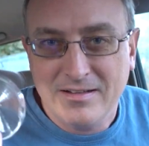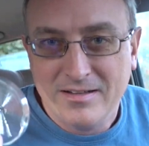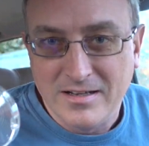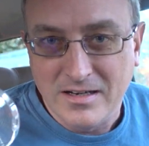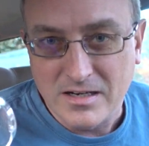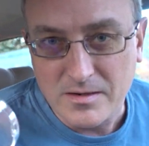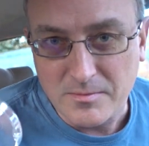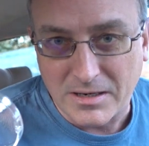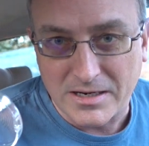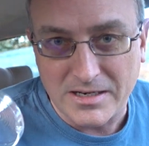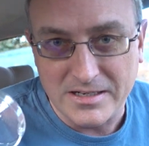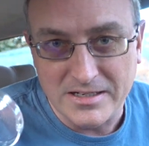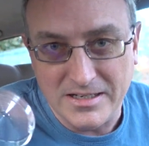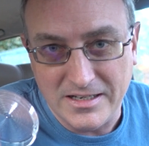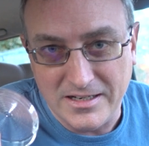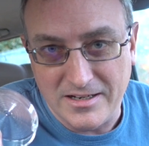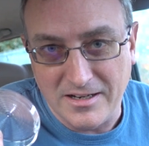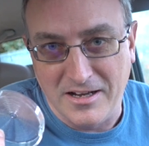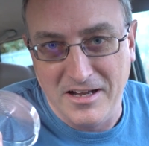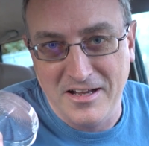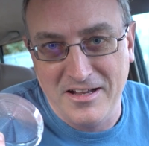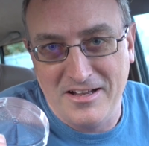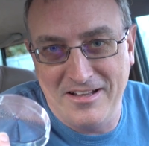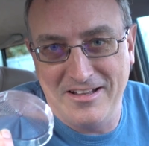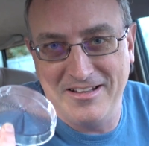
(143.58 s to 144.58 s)
Anybody need a
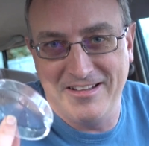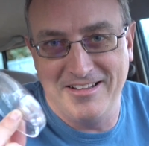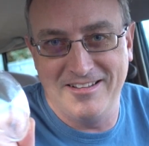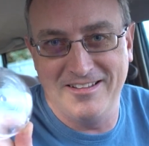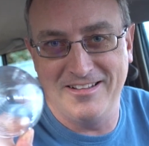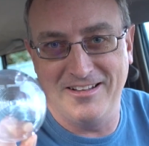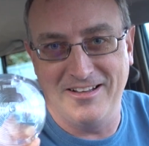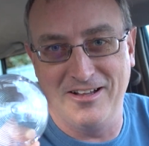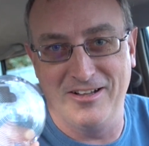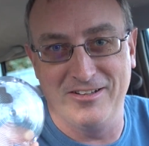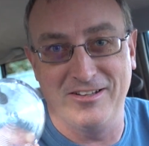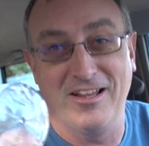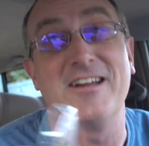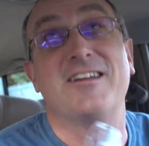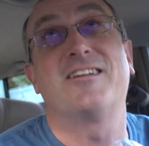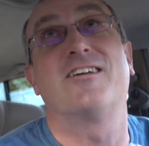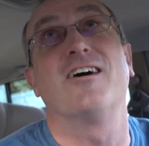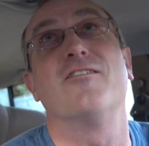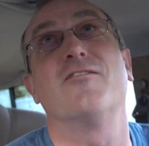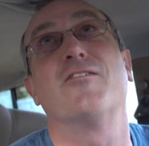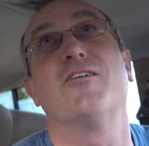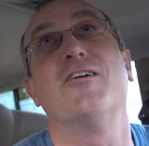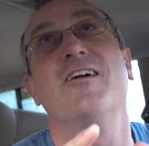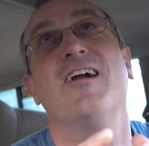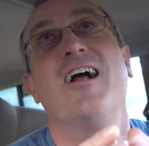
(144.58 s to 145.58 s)
light
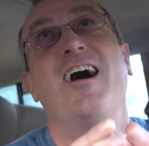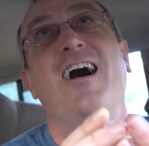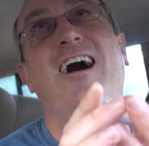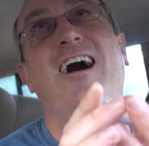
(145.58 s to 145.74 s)
cover?